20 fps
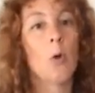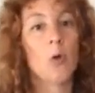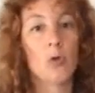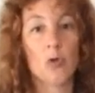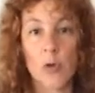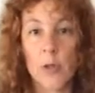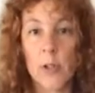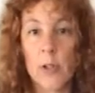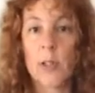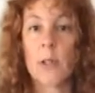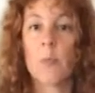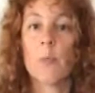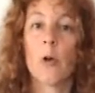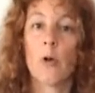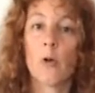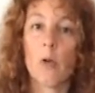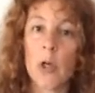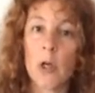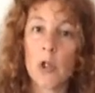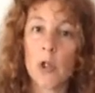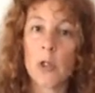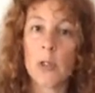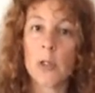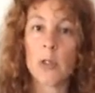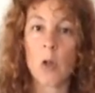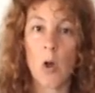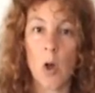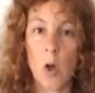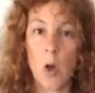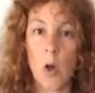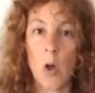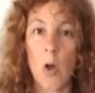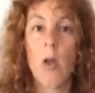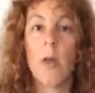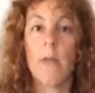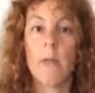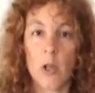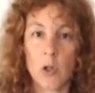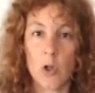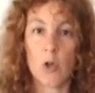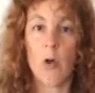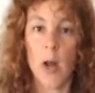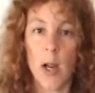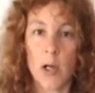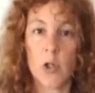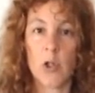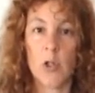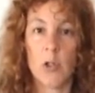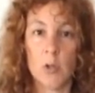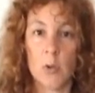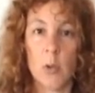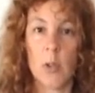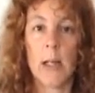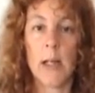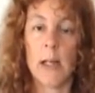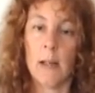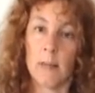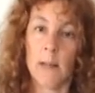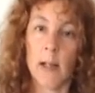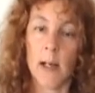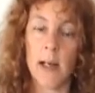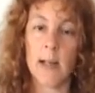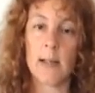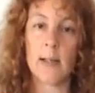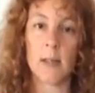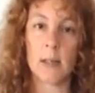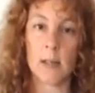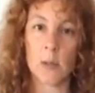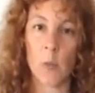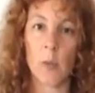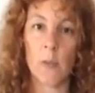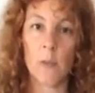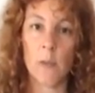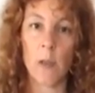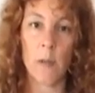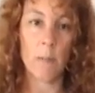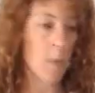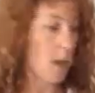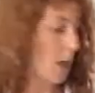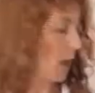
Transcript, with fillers: drills, progressions are that you're actually doing in the lessons with them.